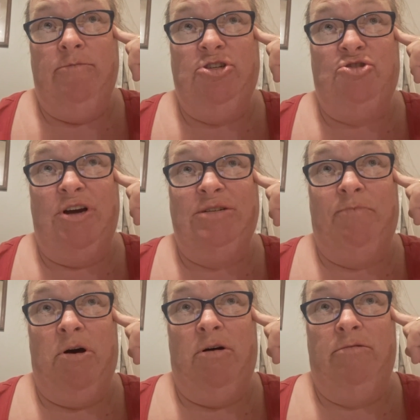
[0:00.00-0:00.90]
stress
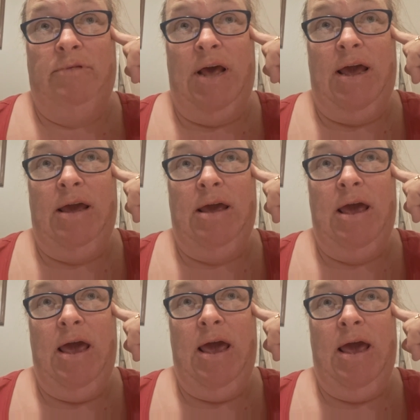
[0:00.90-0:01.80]
ball
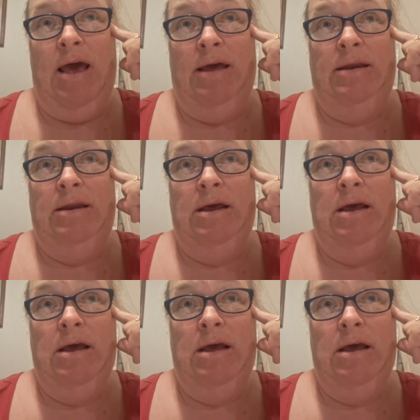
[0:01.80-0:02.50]
thing, and